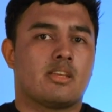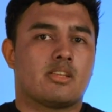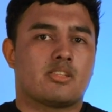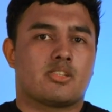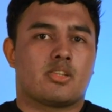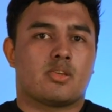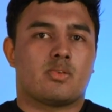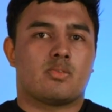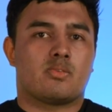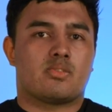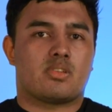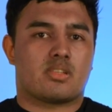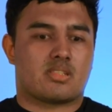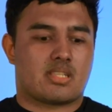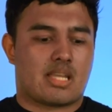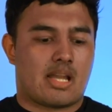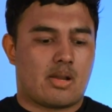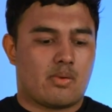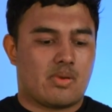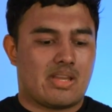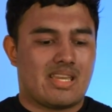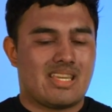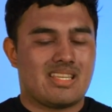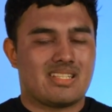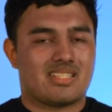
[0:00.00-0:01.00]
to just
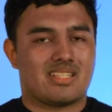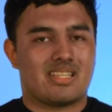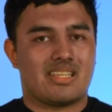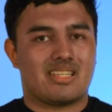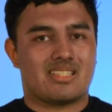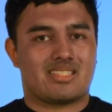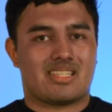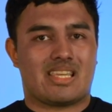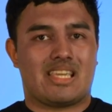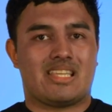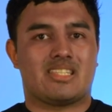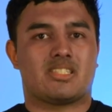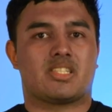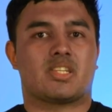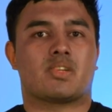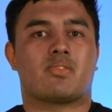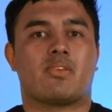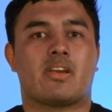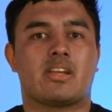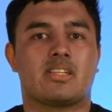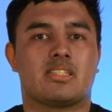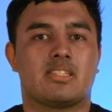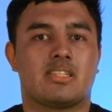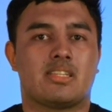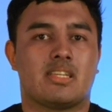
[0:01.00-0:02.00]
how easily it's
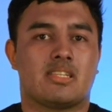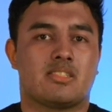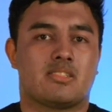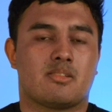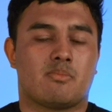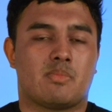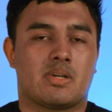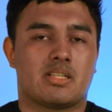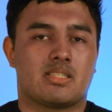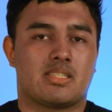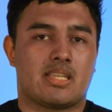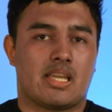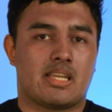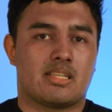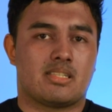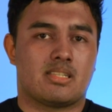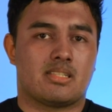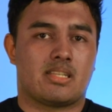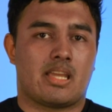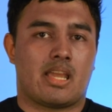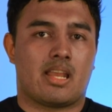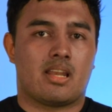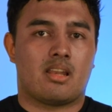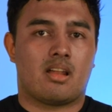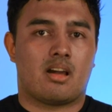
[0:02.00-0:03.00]
integrated into my
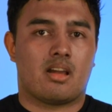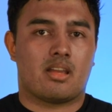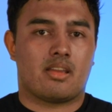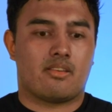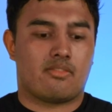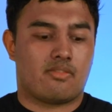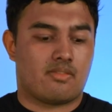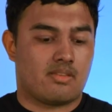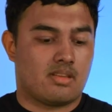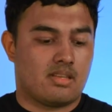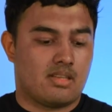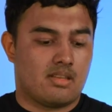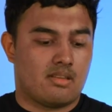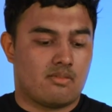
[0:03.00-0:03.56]
day-to-day life.